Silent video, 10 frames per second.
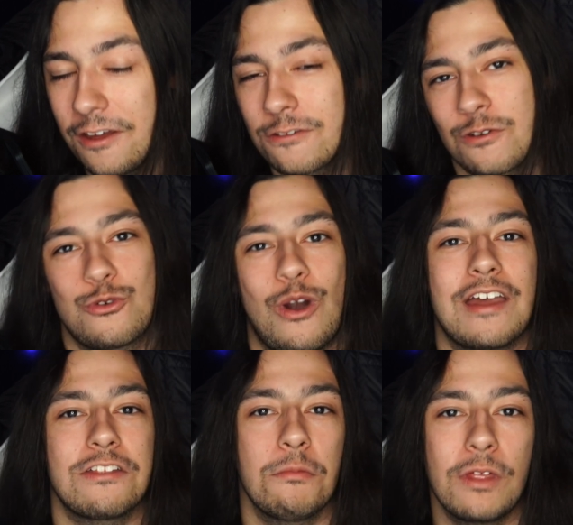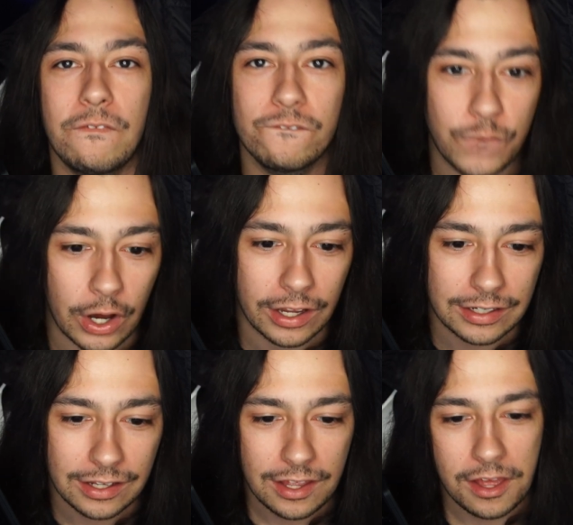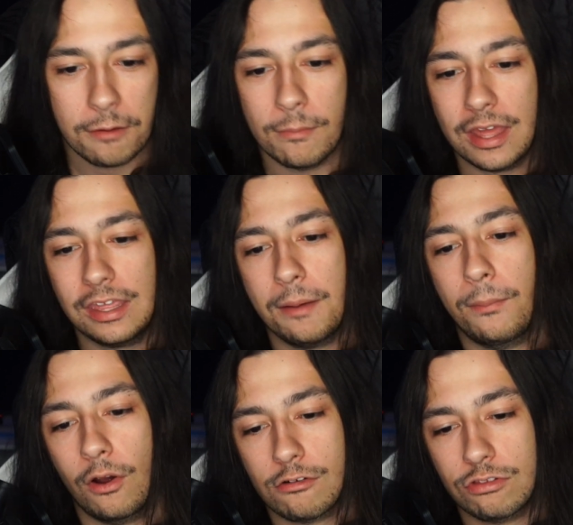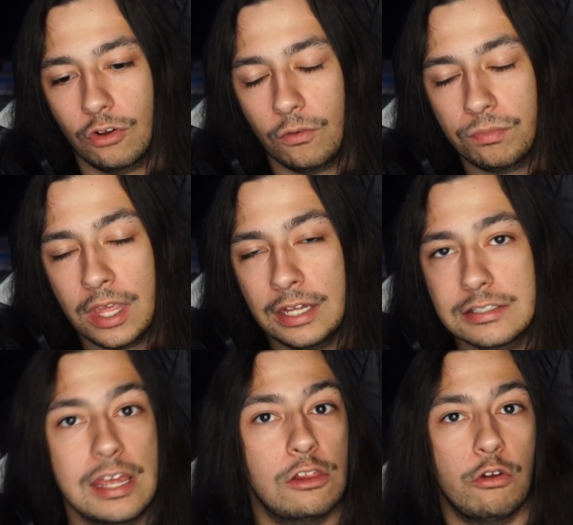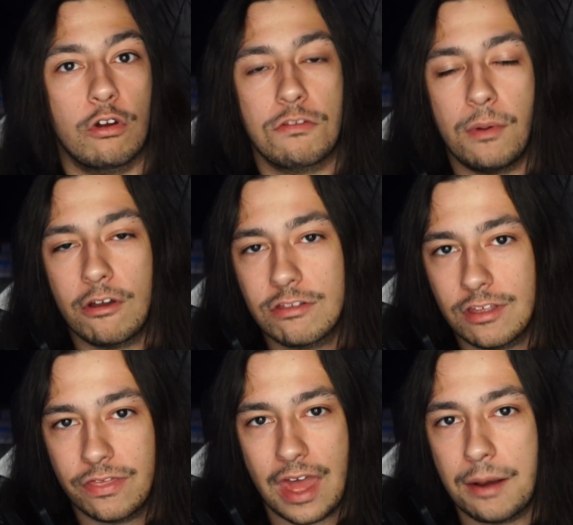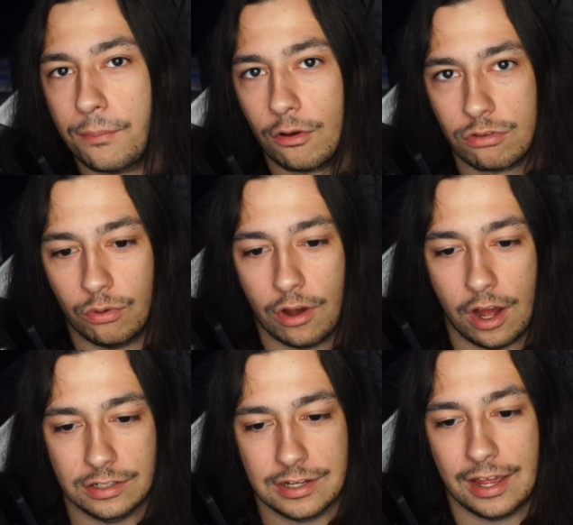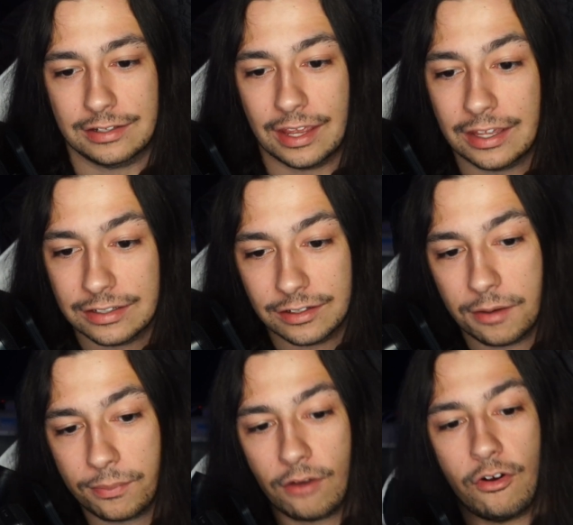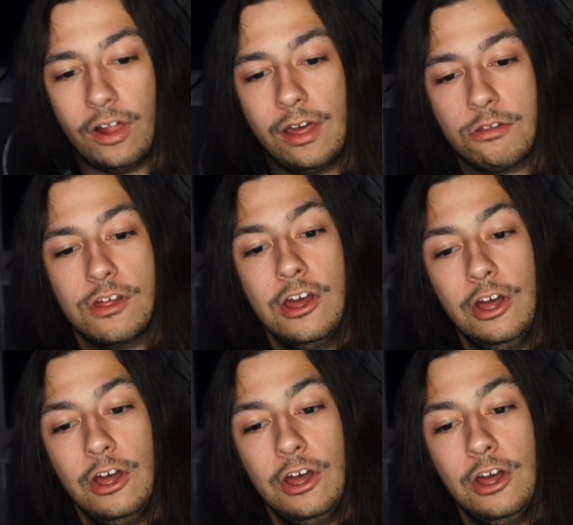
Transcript: So try something fun, make it personal, tailor your experience to that personal contact, and above all else,